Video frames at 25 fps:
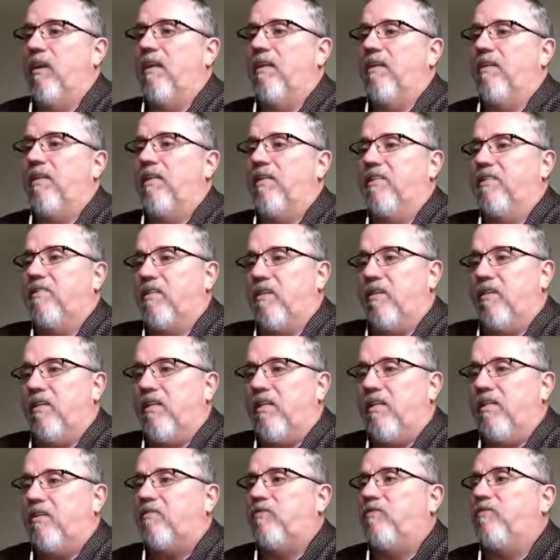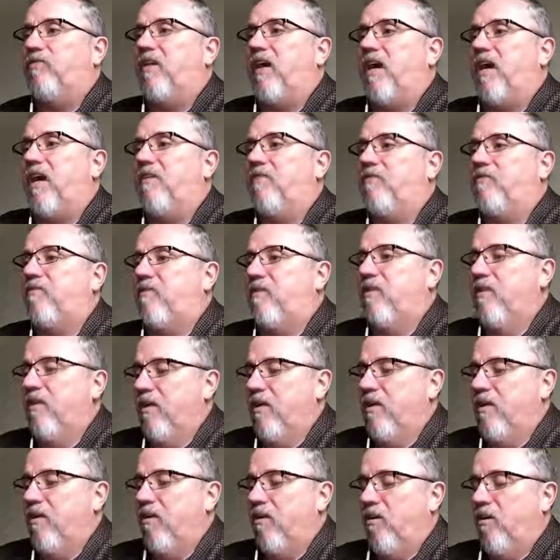Now these 5
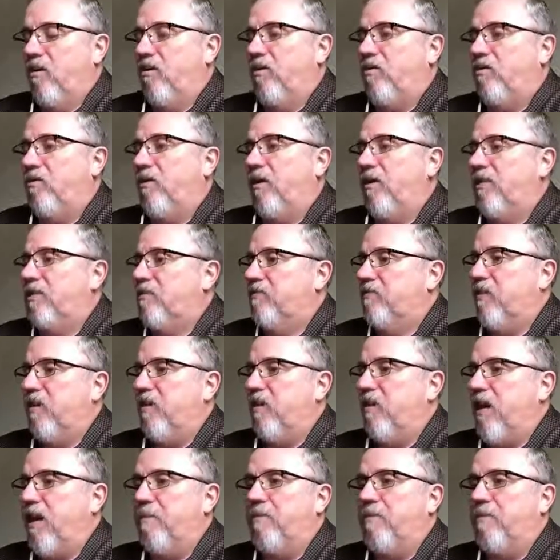earthquakes have all